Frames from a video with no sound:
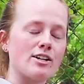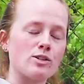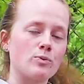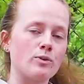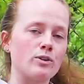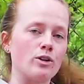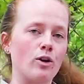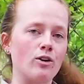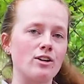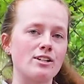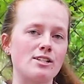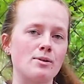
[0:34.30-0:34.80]
guys
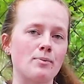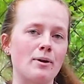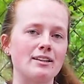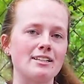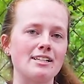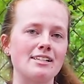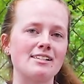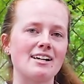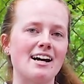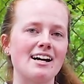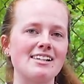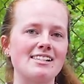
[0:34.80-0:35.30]
will notice about
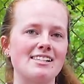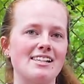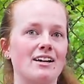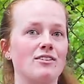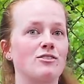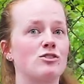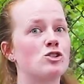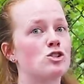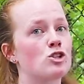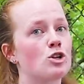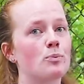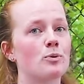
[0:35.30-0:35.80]
these guys, they
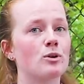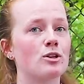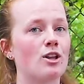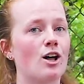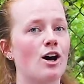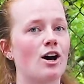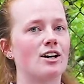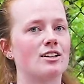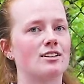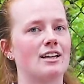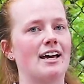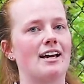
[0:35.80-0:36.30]
have super
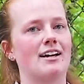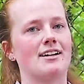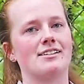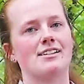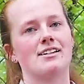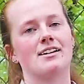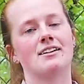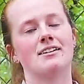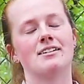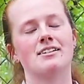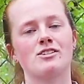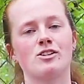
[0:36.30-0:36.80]
long
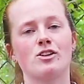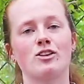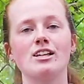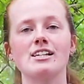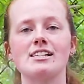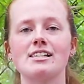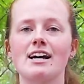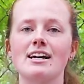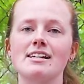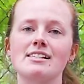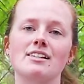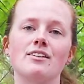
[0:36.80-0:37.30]
legs. So
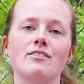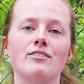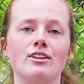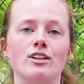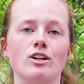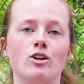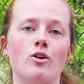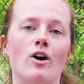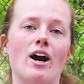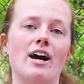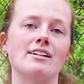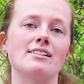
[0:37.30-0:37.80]
these guys live in
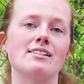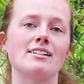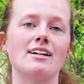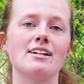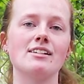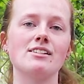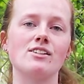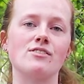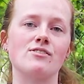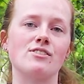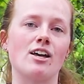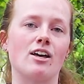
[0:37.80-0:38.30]
the
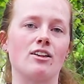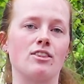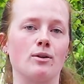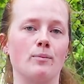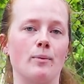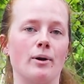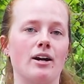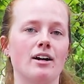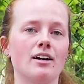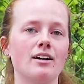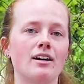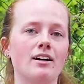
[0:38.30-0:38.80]
grasslands of South
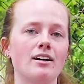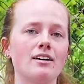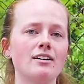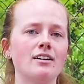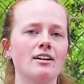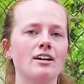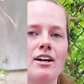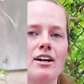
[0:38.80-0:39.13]
America.